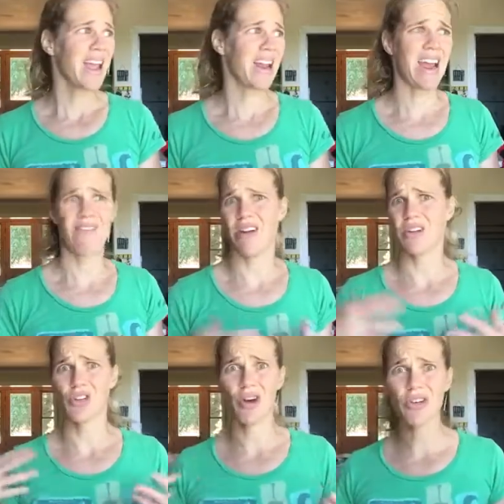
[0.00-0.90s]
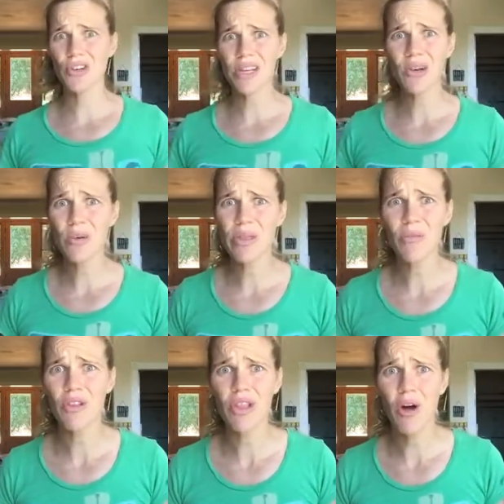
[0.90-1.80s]
and have an instructor deal with
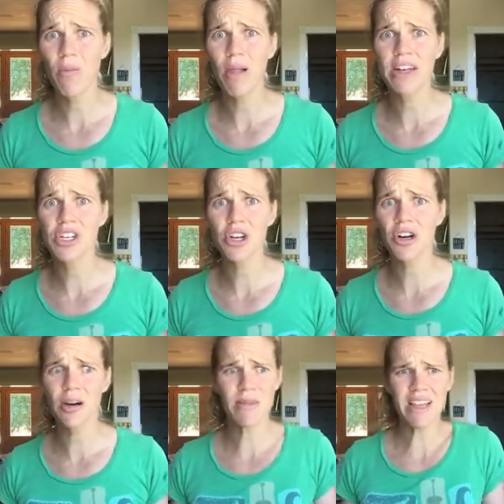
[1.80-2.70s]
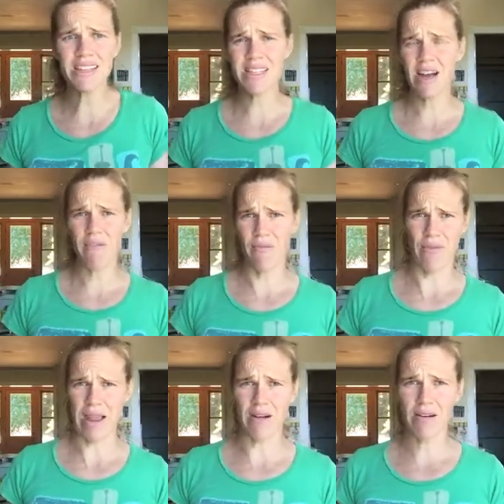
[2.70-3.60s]
them with low blood sugar. I mean, that's not
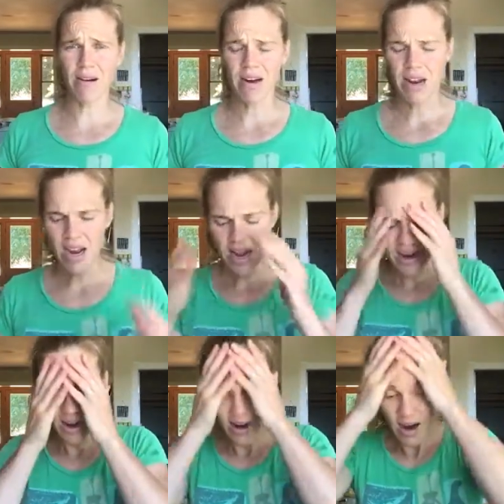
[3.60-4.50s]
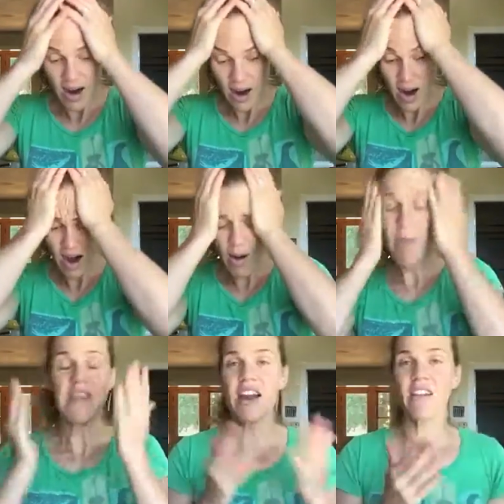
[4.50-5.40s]
fair.
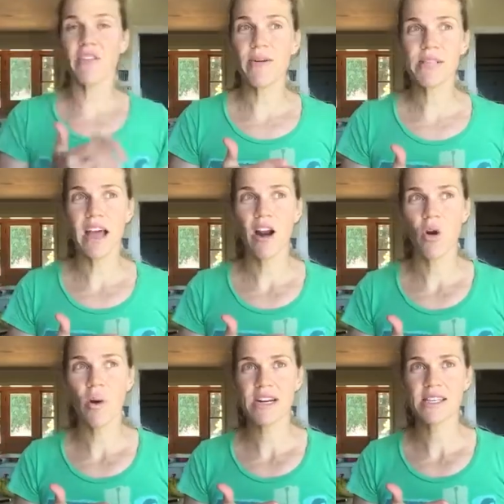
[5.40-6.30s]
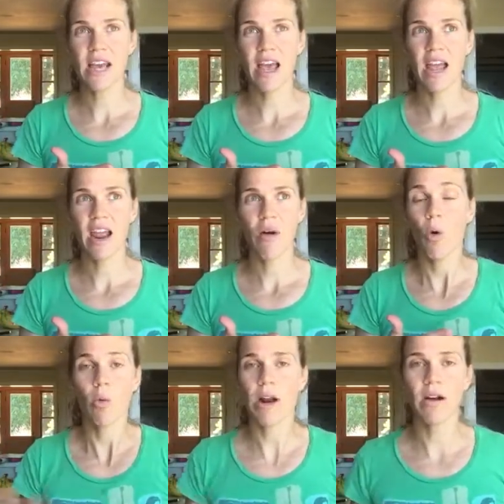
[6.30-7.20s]
But then on the flip side, I don't want to say,
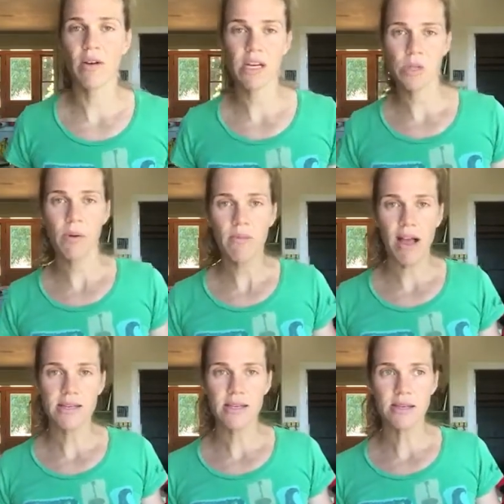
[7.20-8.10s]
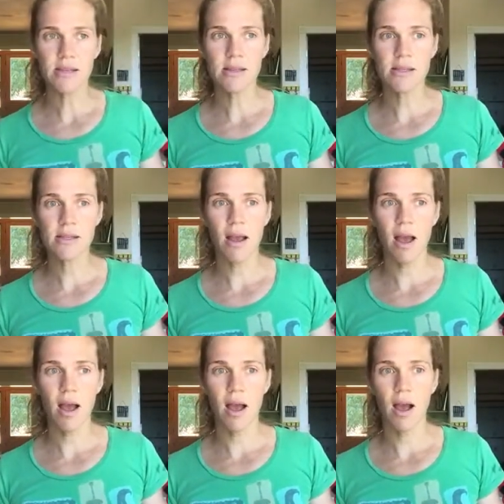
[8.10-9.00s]
well, we're not going to swim lessons
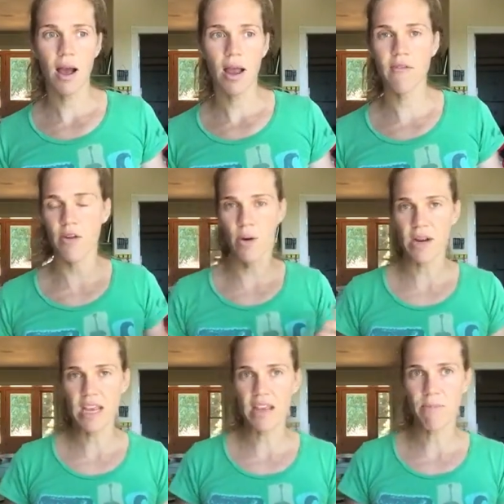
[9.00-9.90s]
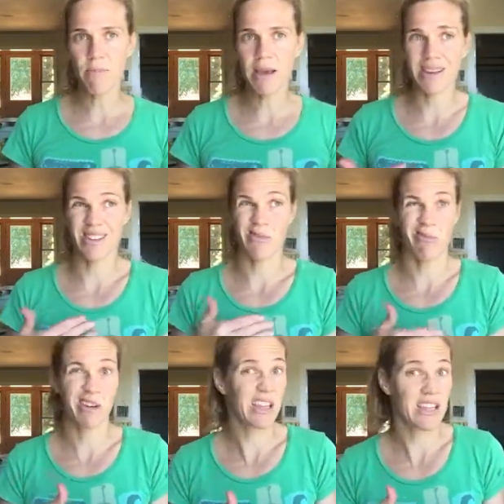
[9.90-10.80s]
if you don't eat, because
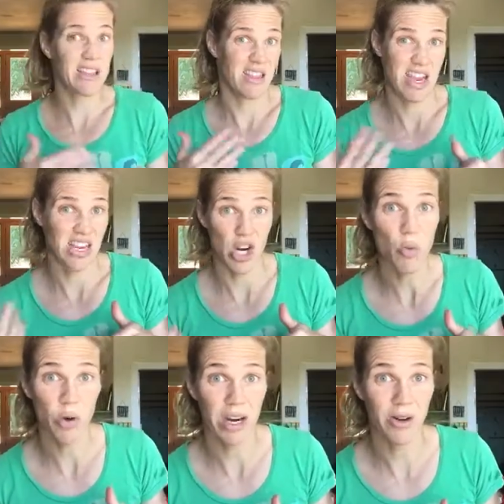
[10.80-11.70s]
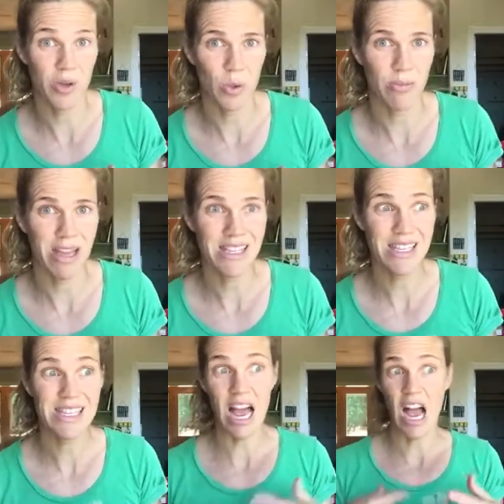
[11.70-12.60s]
really they don't want to go to swim
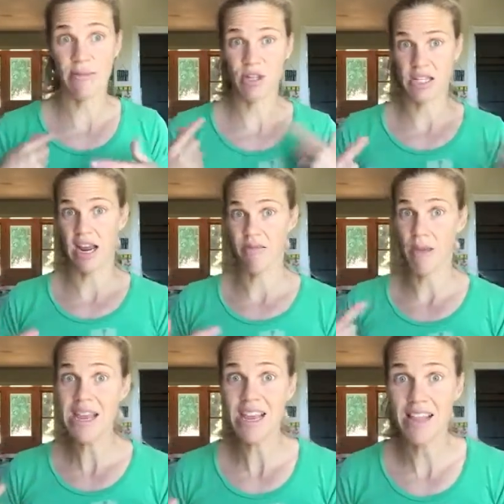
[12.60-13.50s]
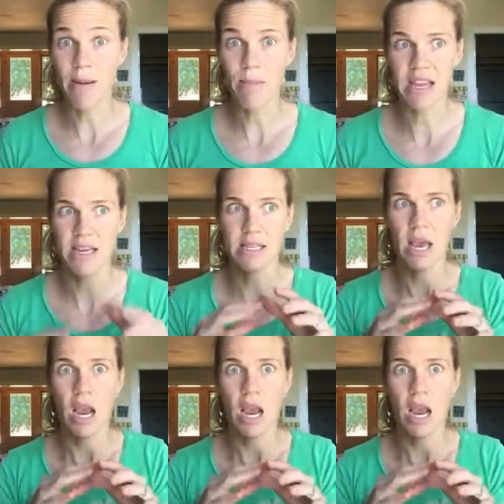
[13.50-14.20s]
lessons. I'm just kind of making them because